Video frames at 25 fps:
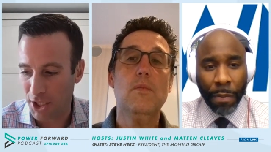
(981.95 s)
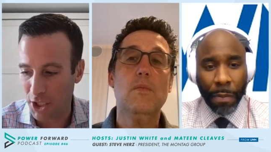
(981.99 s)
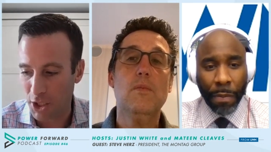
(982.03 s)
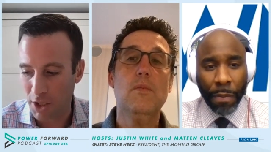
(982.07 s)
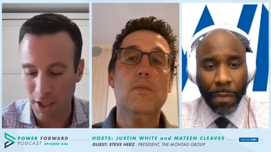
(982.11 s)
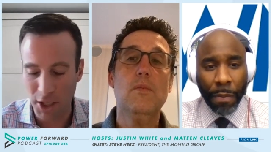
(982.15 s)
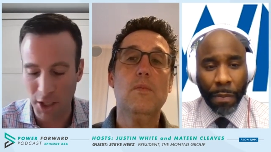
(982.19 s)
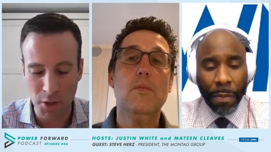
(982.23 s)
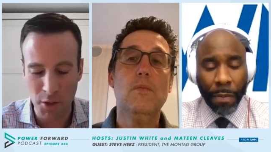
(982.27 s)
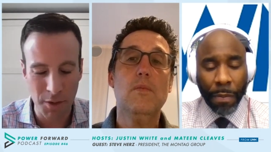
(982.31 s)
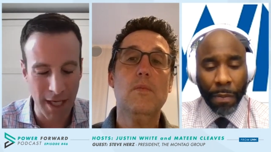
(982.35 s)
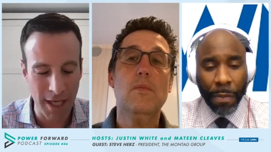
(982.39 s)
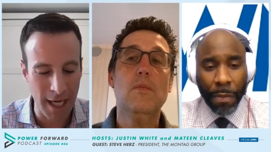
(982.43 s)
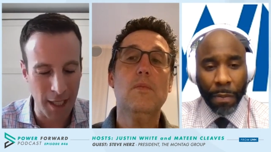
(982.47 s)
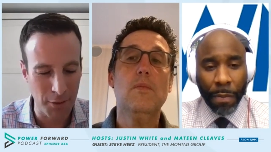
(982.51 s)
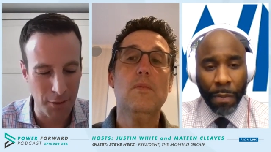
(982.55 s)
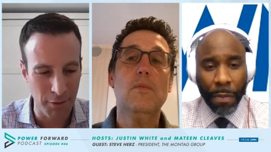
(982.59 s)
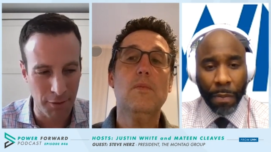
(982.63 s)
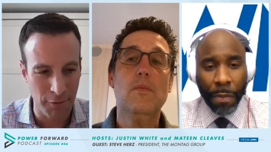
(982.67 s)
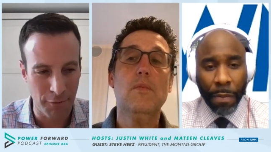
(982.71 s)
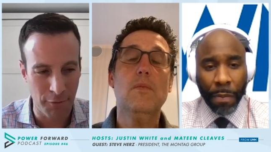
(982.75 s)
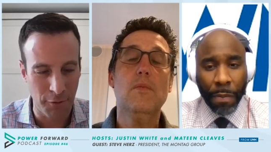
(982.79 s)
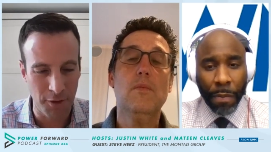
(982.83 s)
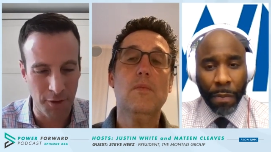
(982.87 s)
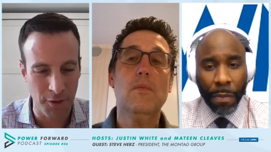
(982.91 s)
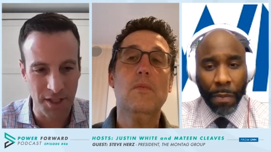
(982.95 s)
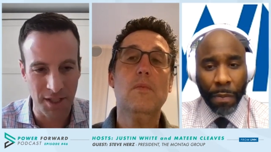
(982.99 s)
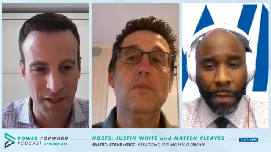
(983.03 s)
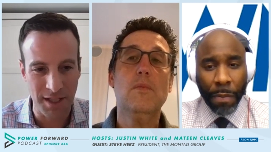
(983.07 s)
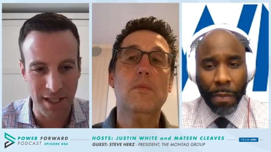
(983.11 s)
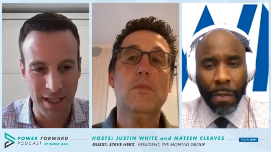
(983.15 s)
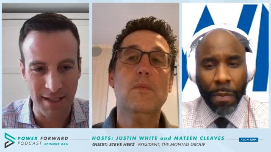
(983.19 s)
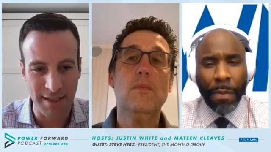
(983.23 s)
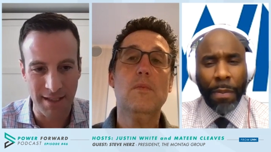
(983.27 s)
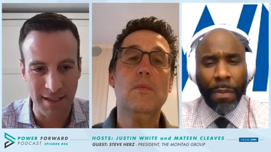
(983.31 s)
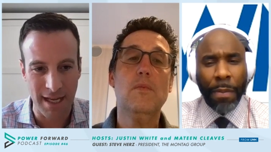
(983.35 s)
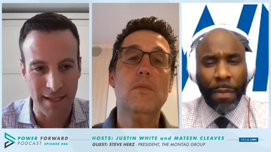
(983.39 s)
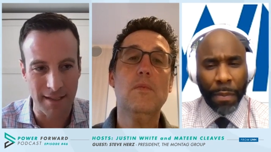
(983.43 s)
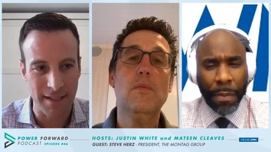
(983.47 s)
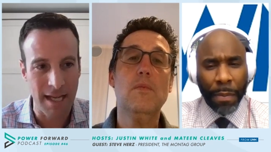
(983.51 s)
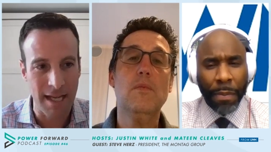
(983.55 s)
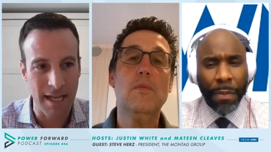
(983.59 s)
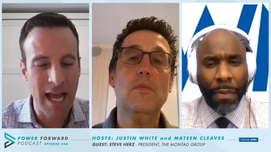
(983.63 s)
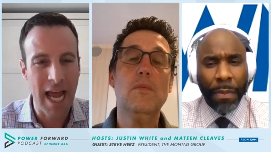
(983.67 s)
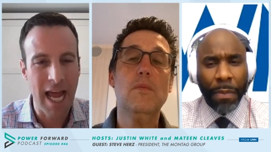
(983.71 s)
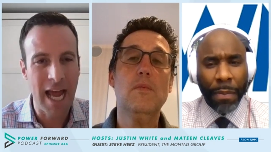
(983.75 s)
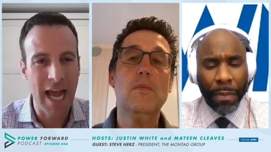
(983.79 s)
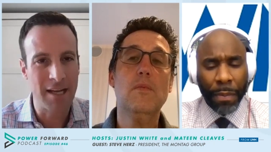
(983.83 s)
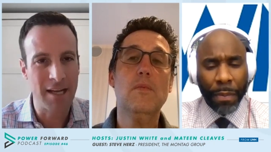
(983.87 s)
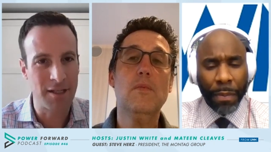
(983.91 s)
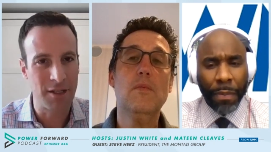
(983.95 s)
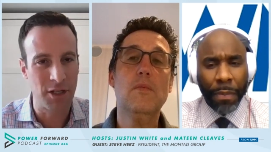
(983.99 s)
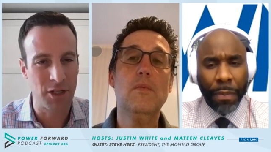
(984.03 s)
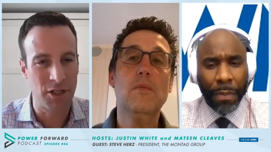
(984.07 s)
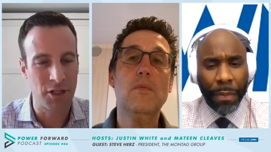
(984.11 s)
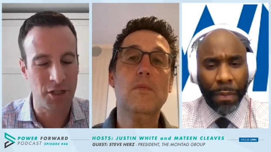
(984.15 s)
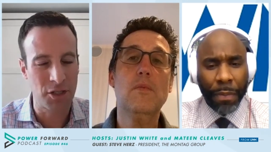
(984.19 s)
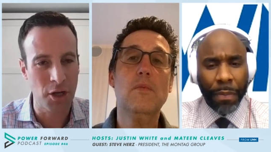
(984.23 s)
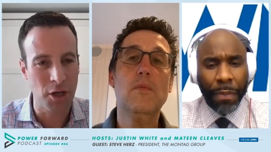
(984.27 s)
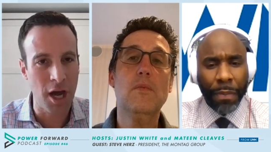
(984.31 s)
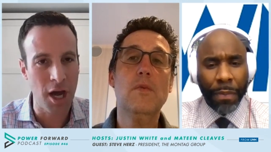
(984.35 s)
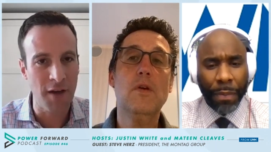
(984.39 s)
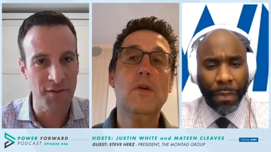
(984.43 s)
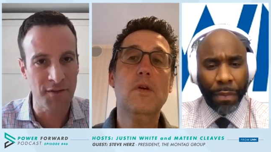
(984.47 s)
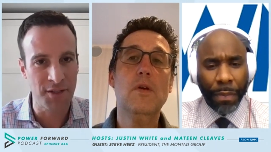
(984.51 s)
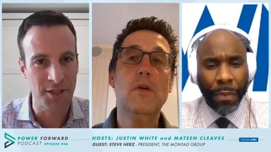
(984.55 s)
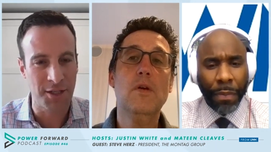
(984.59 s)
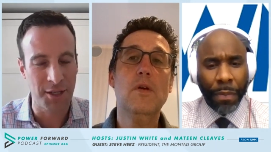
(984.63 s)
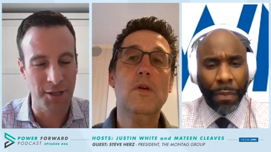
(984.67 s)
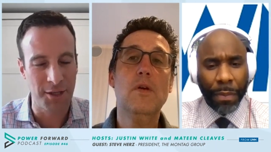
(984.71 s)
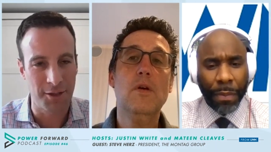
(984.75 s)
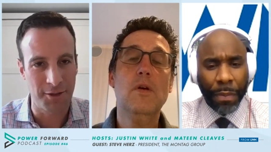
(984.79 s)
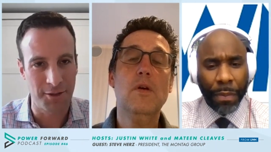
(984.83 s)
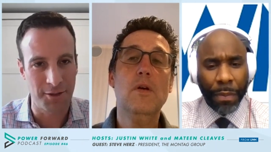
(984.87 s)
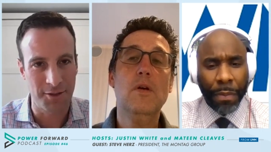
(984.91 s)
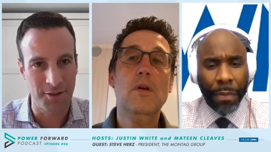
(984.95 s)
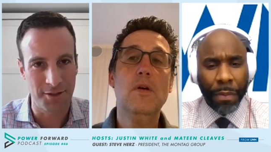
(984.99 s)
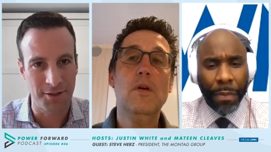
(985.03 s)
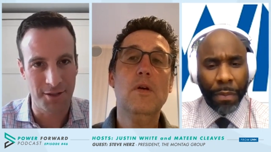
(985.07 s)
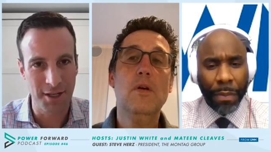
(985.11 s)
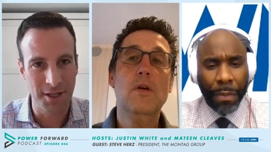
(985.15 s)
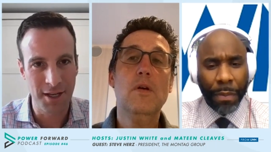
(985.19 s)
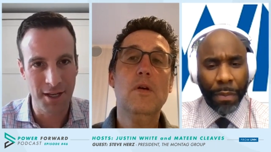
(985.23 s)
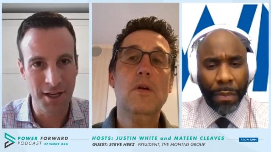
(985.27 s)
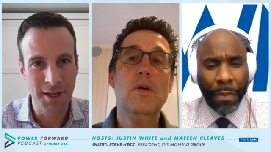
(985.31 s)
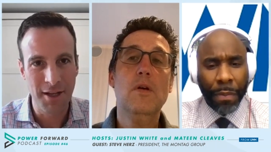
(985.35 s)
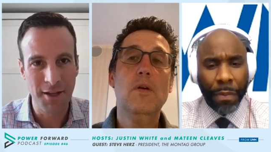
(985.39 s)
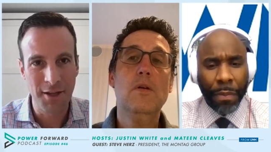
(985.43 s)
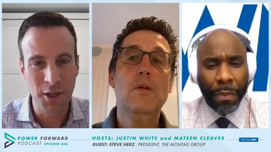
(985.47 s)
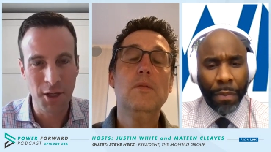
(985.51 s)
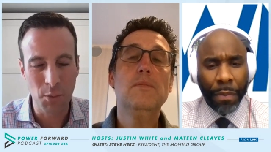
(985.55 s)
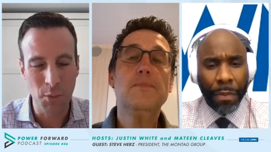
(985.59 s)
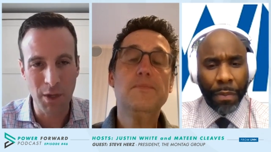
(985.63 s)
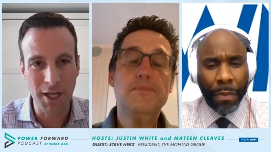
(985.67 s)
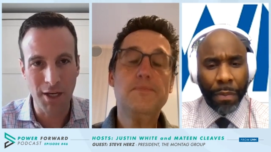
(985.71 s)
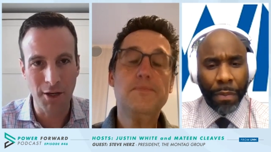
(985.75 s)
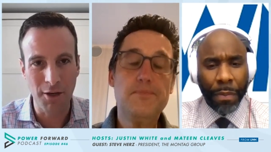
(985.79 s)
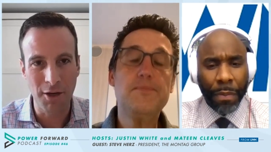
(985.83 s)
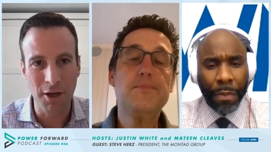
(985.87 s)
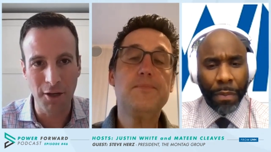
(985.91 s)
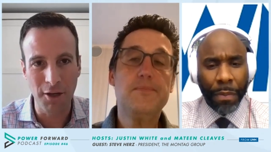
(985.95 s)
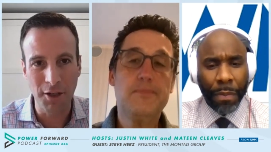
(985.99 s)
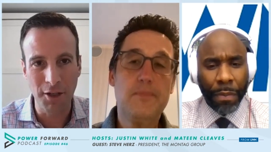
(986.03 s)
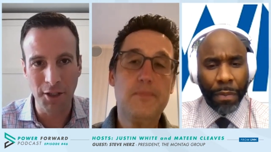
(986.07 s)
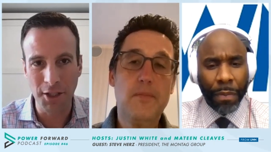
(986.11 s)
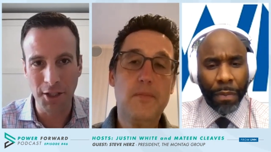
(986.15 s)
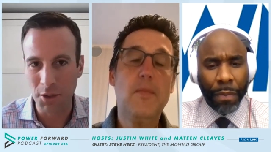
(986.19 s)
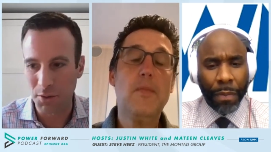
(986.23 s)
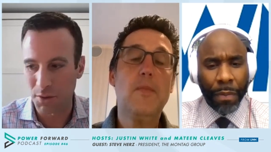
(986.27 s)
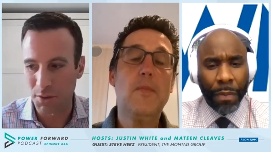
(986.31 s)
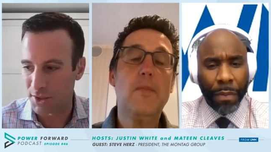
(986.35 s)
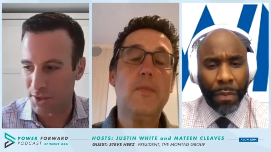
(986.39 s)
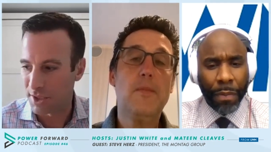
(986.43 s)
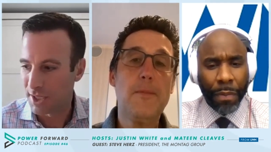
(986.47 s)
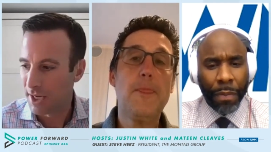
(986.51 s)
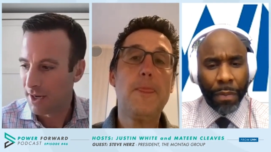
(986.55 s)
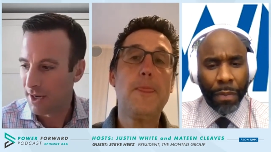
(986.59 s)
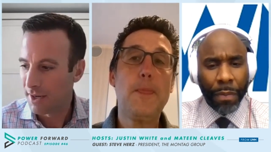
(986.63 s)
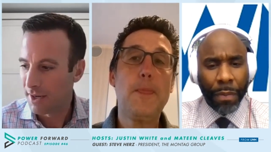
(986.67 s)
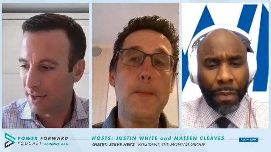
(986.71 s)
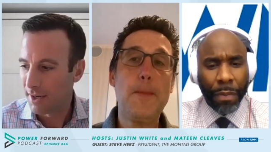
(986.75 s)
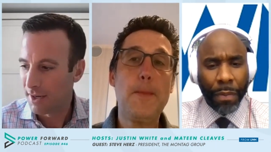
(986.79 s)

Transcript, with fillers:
Speaker 1: And you kind of refer to these as the soft skills that we can all use